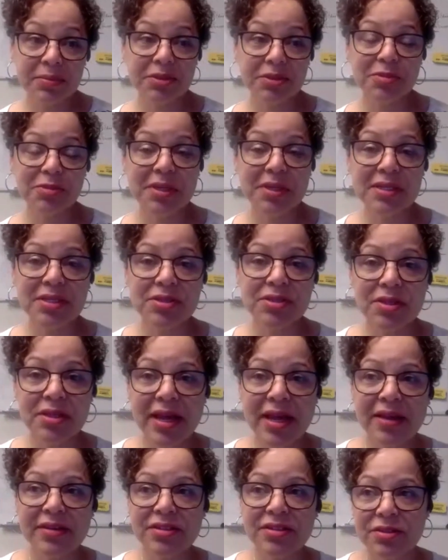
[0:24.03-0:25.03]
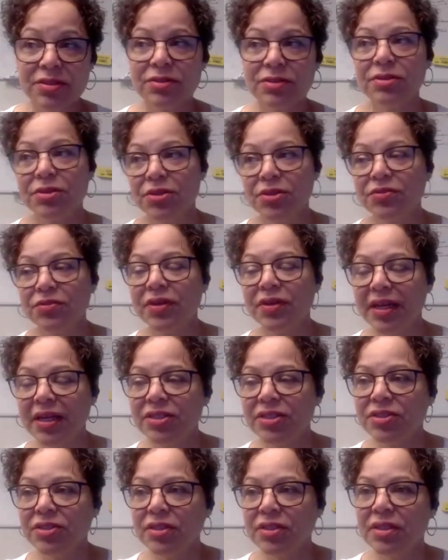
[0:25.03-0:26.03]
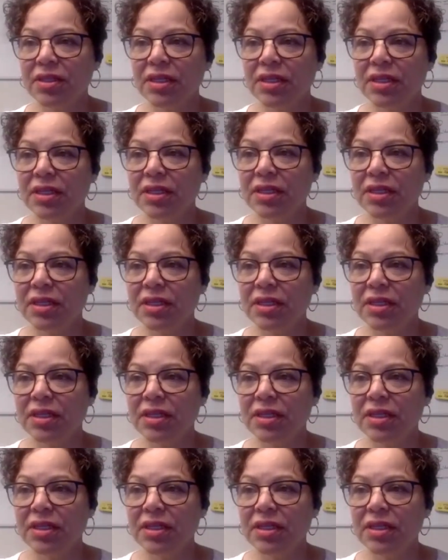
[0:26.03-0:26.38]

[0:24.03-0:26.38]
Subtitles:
which means there's a national certification